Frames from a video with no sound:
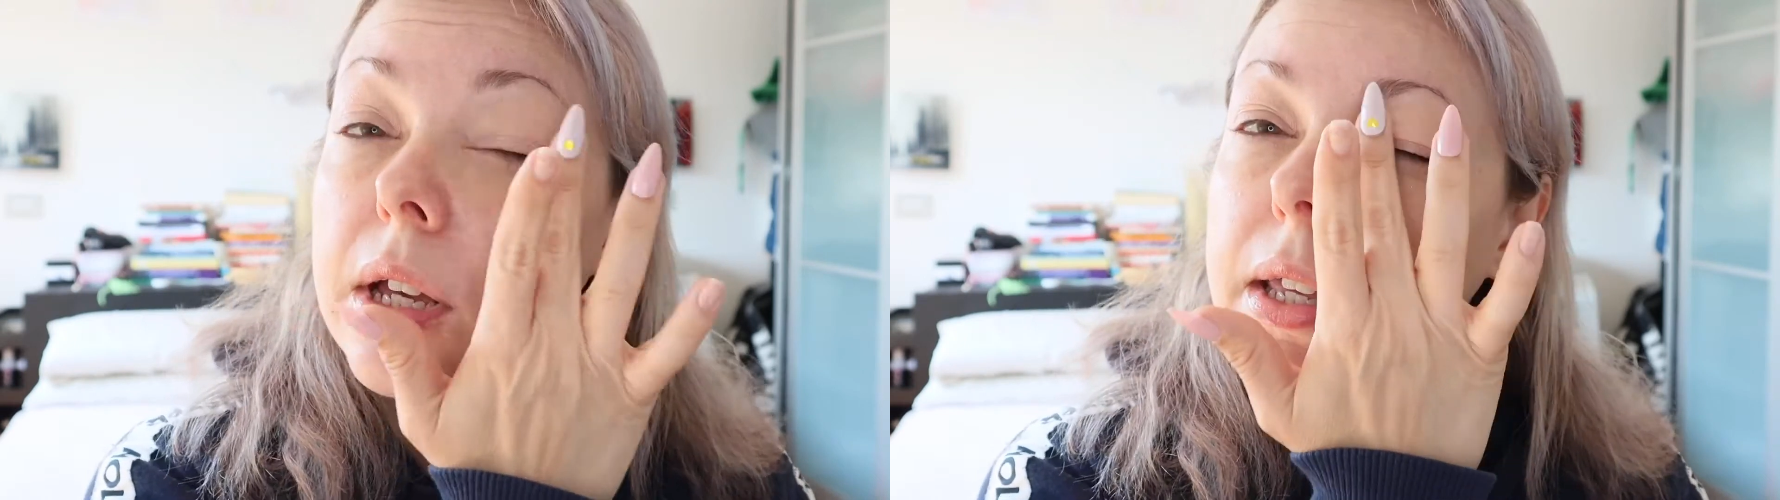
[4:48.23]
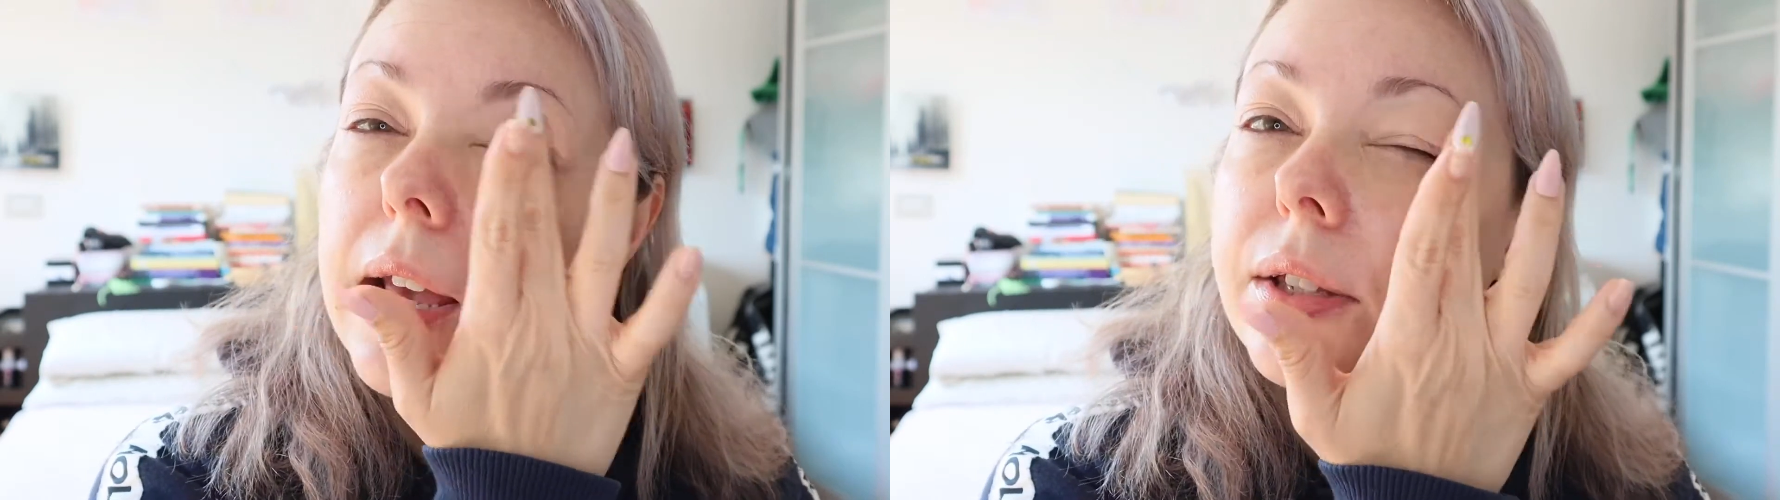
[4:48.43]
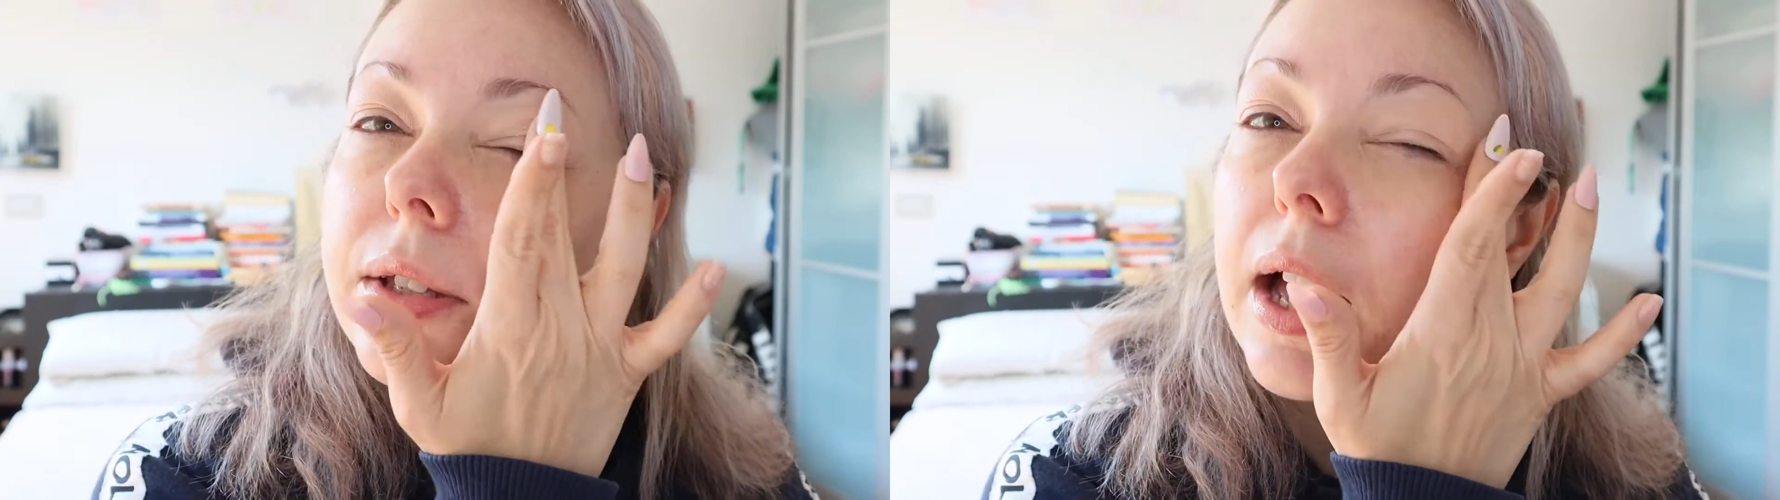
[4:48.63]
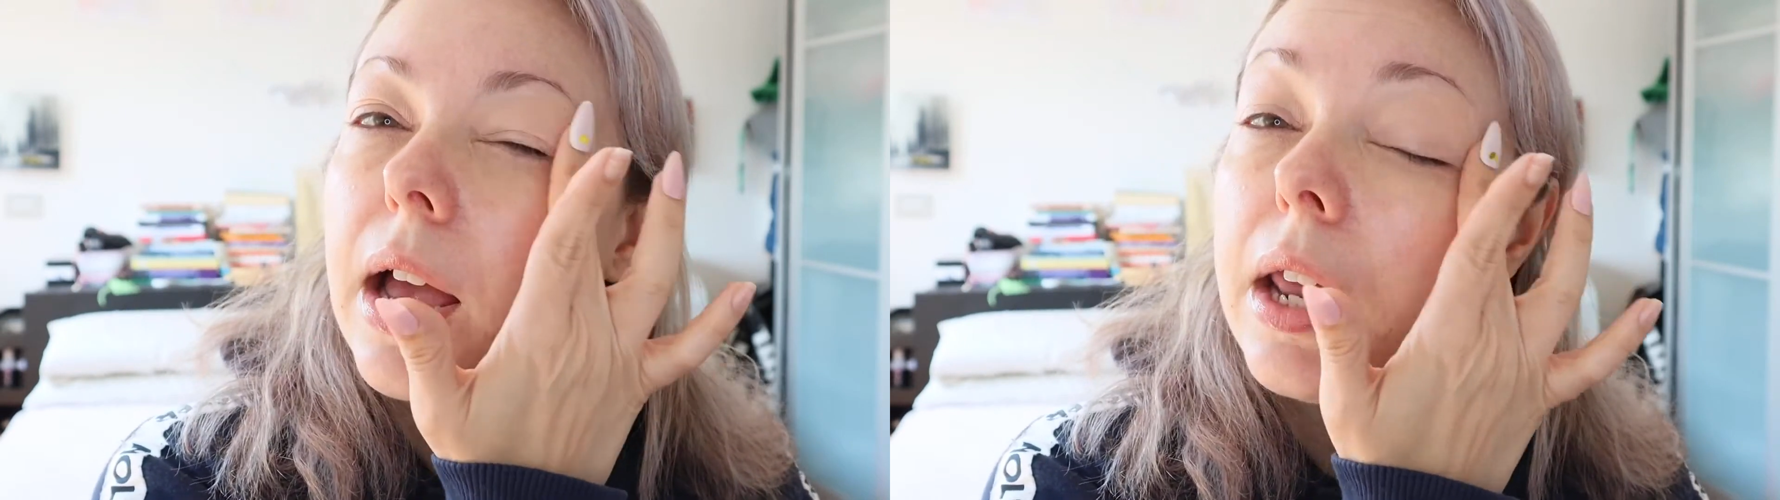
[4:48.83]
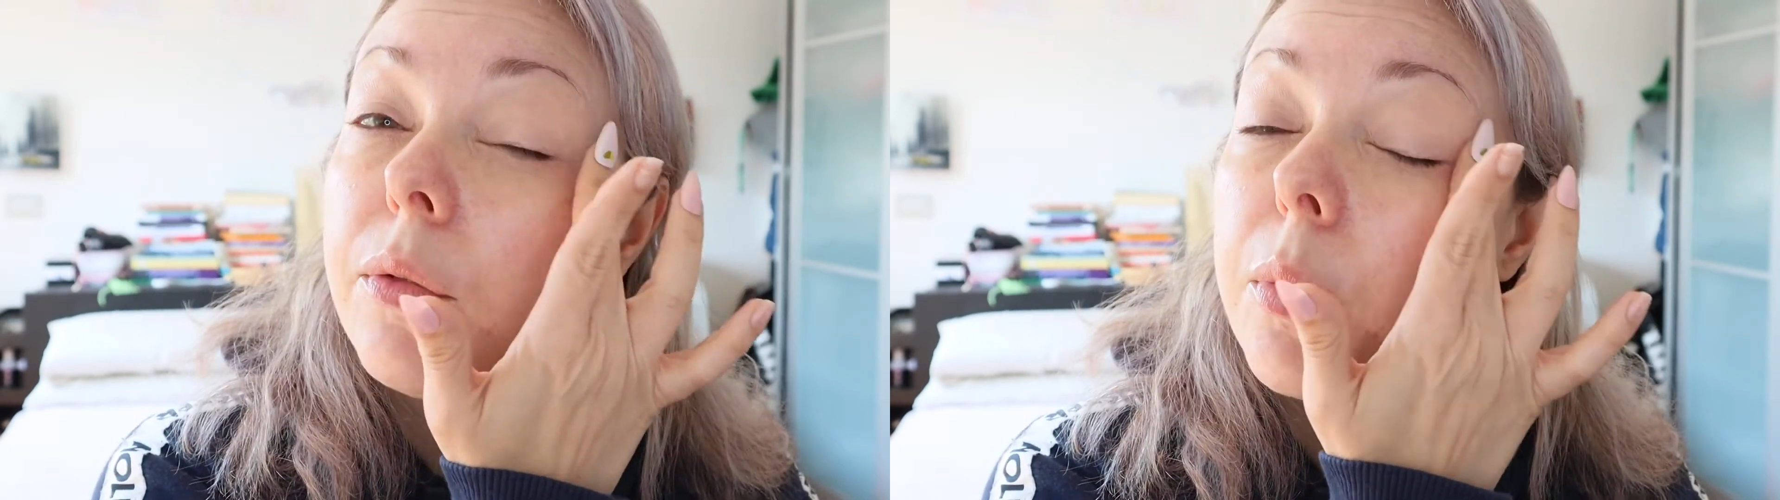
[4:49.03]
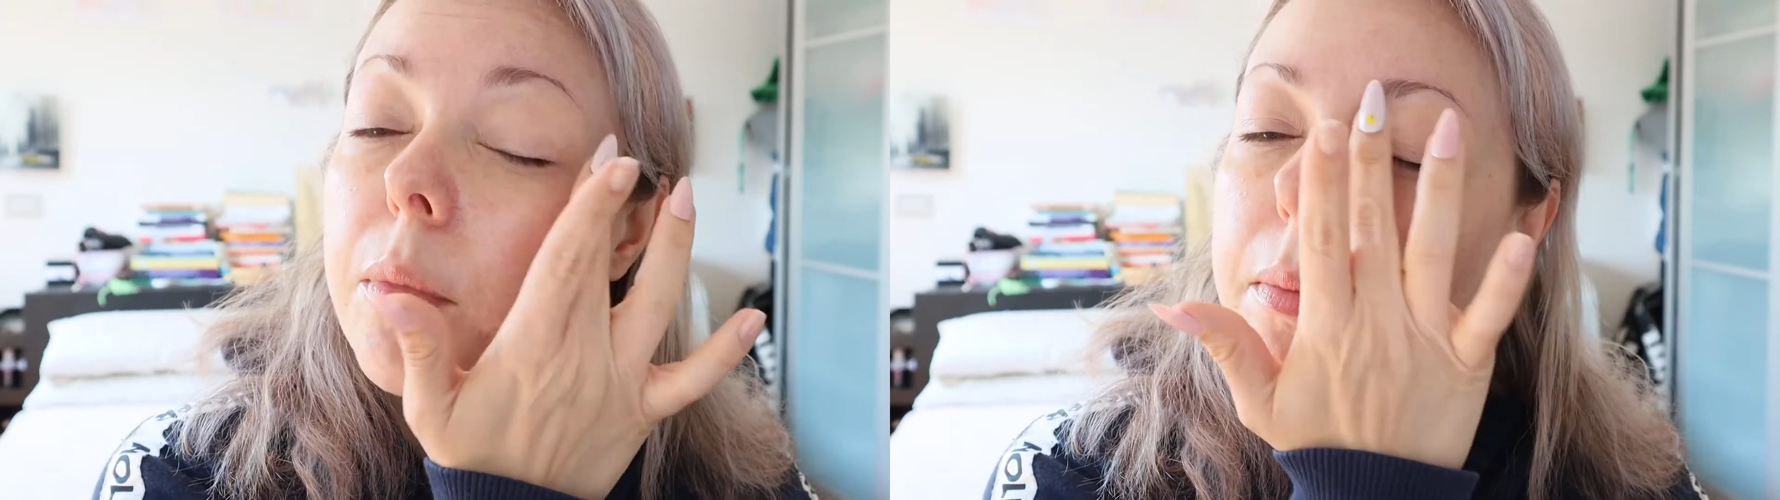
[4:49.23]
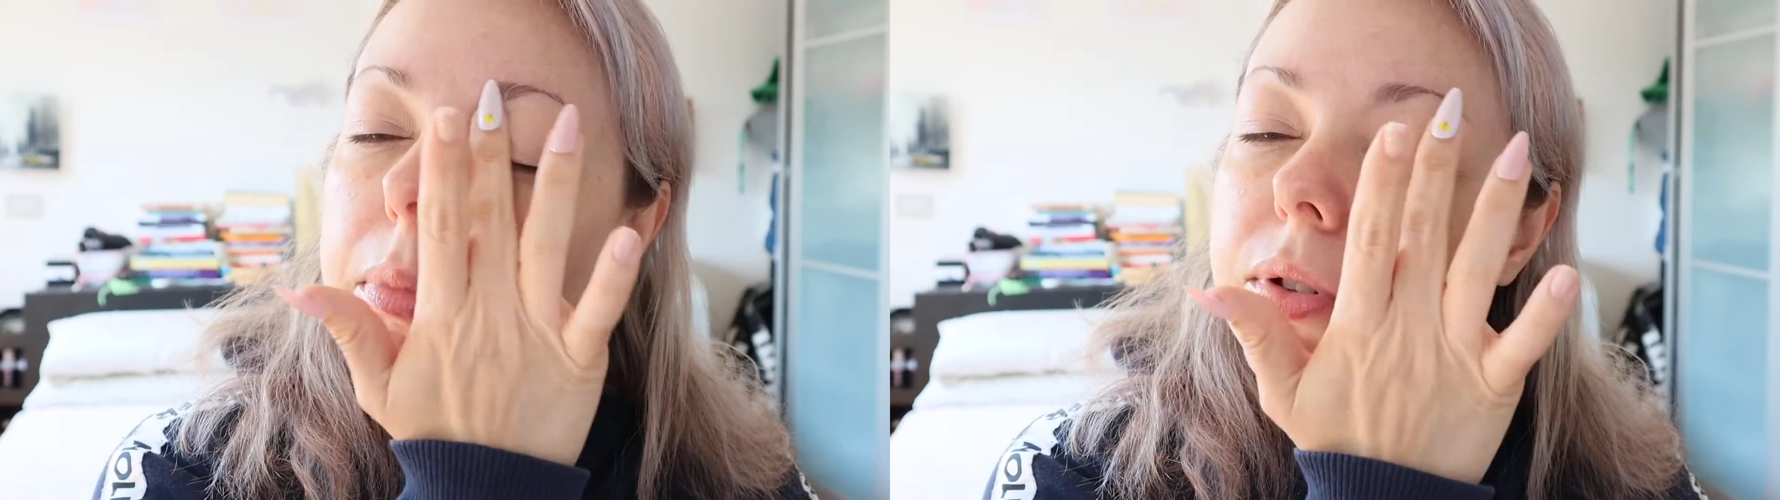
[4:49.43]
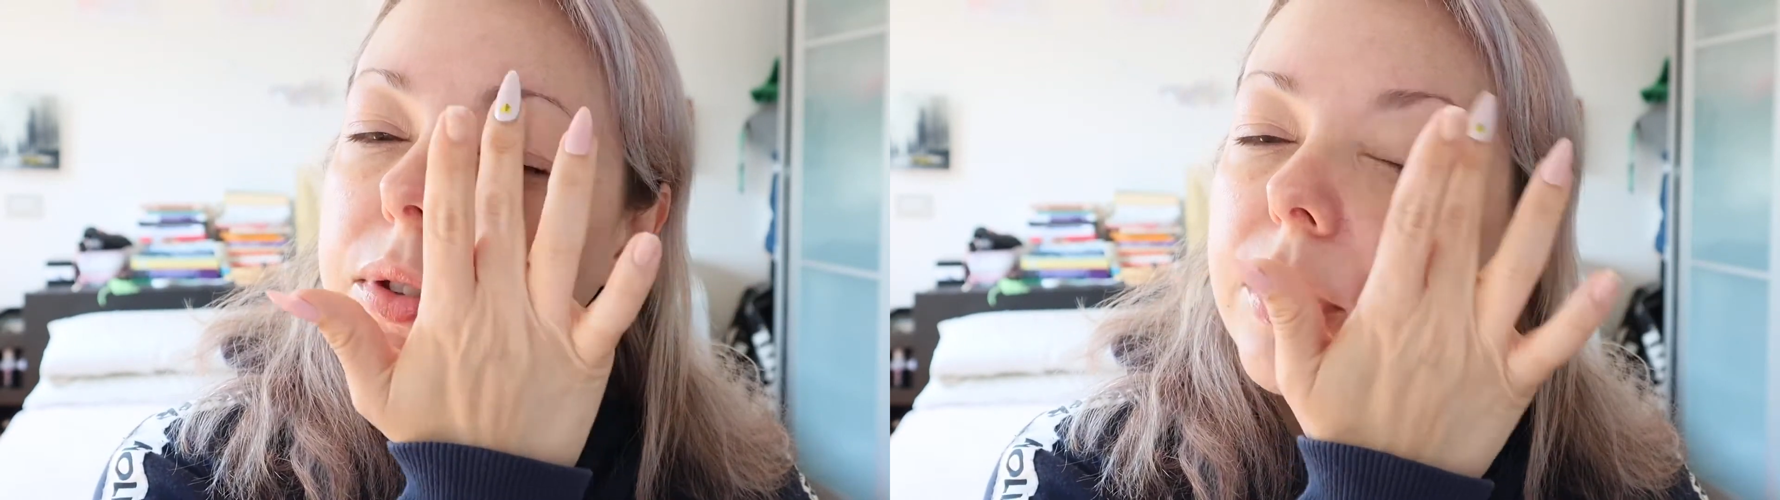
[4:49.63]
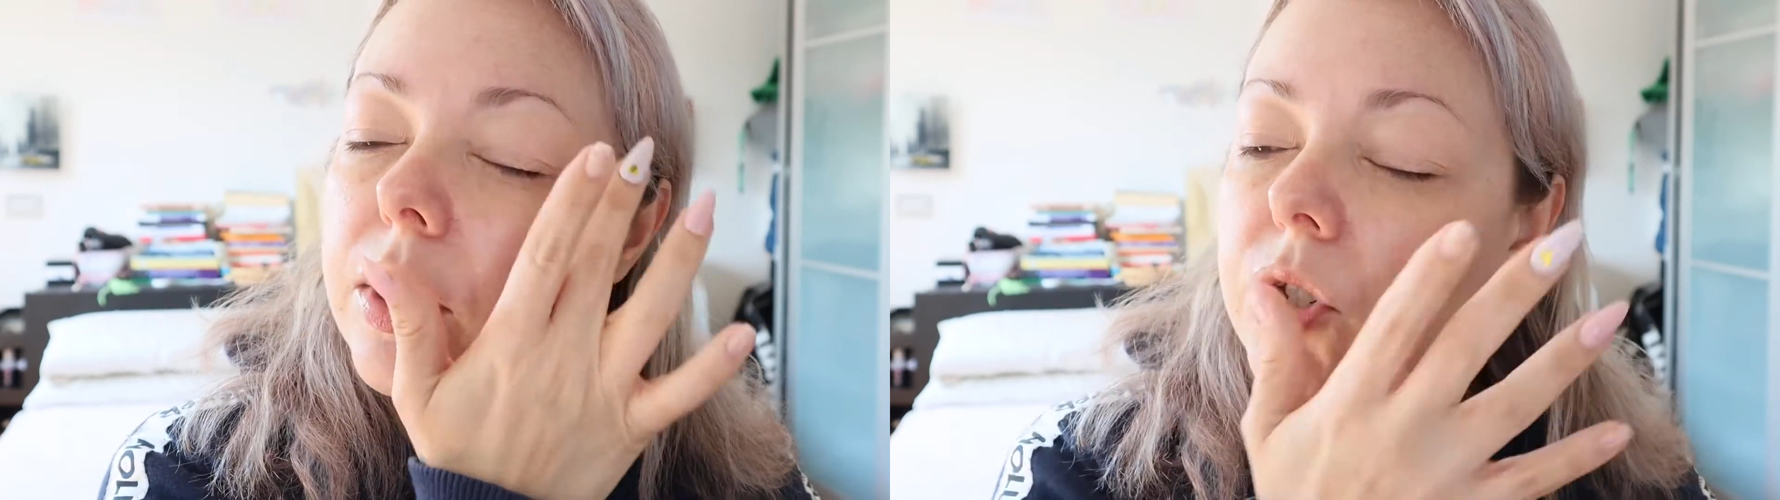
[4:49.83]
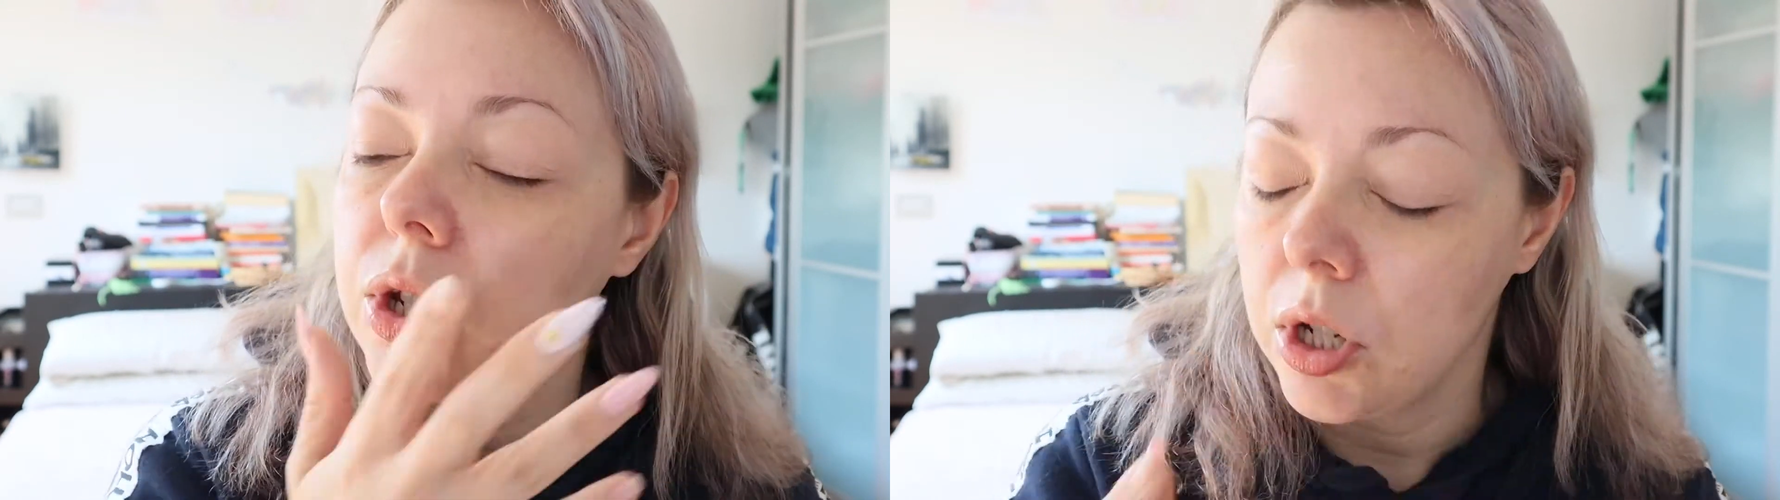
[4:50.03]
Yes, I remember
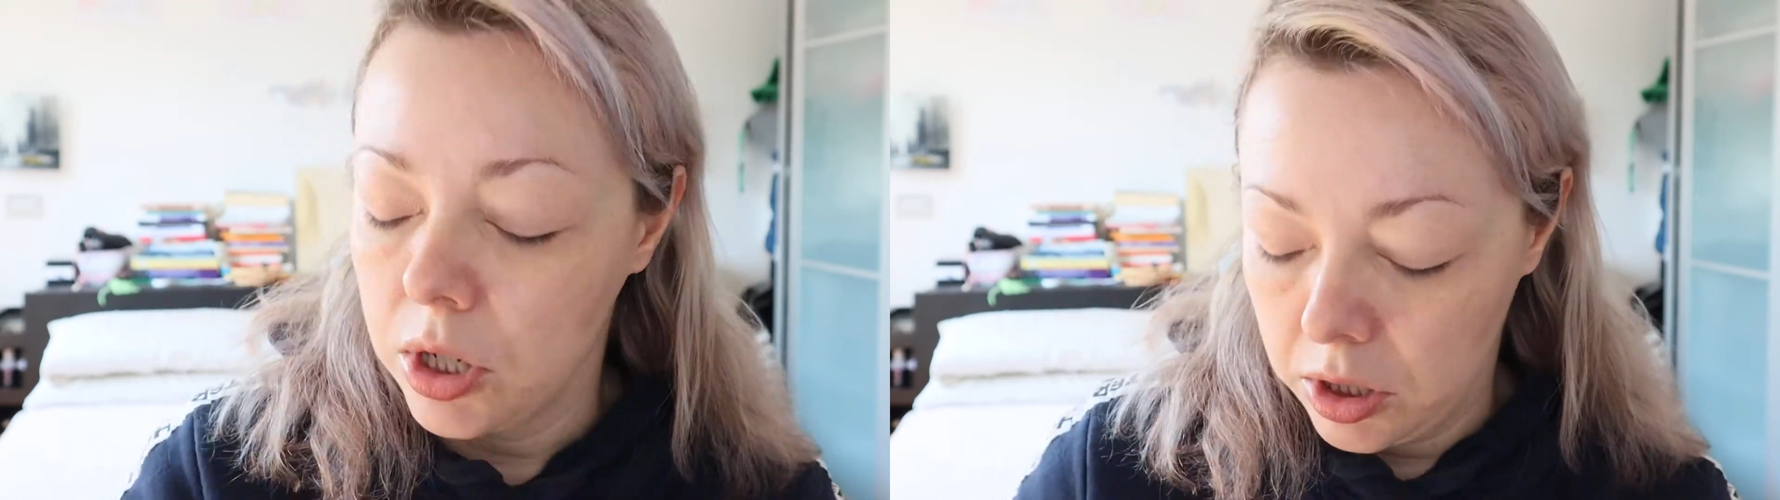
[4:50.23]
such